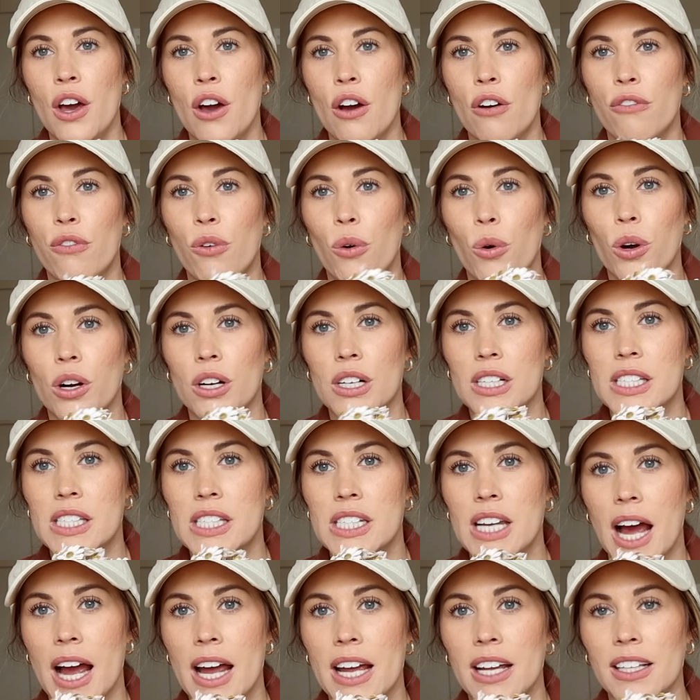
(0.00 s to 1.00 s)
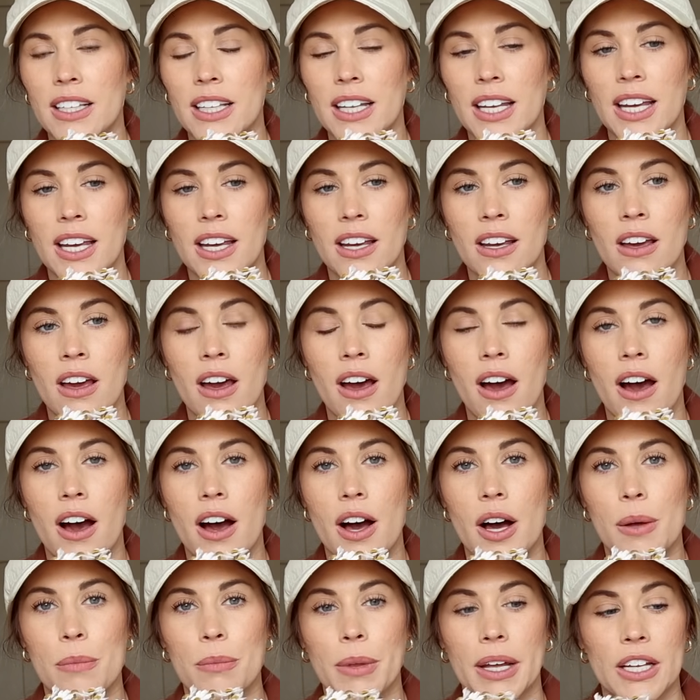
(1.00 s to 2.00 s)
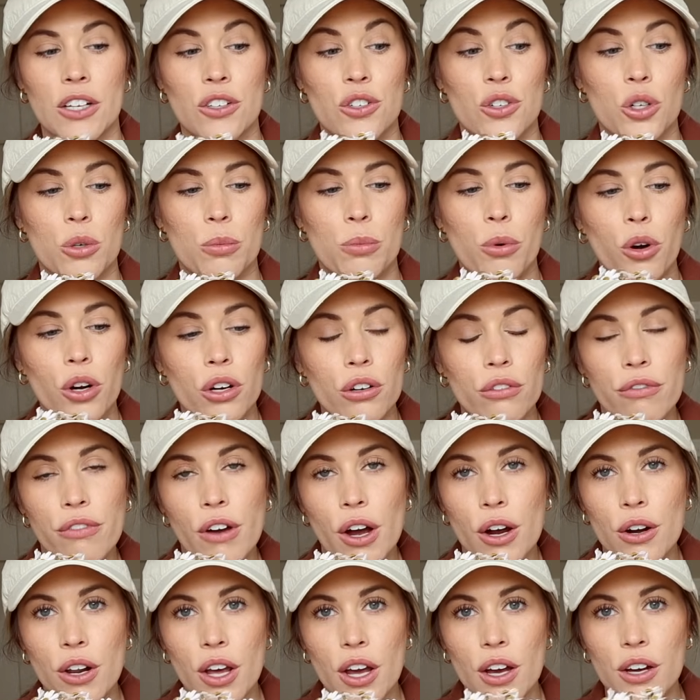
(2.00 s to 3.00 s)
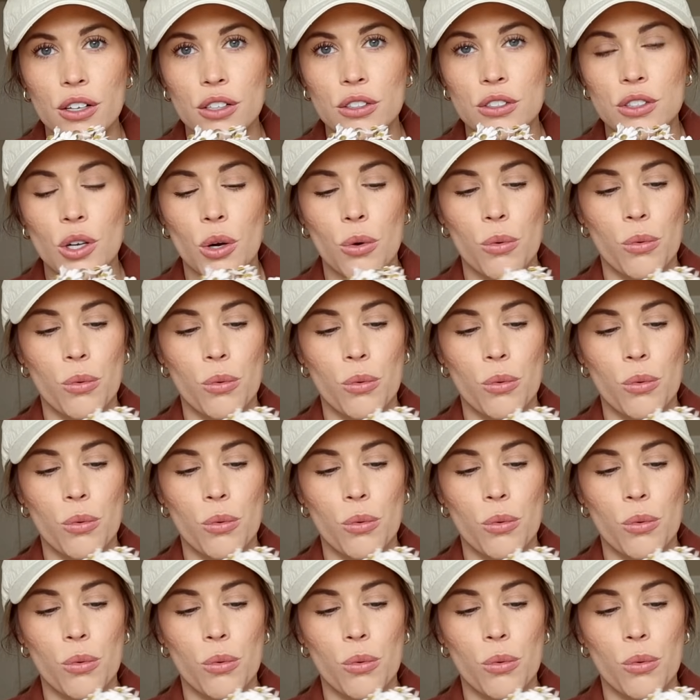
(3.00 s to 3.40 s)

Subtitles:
for styling like newborn photos.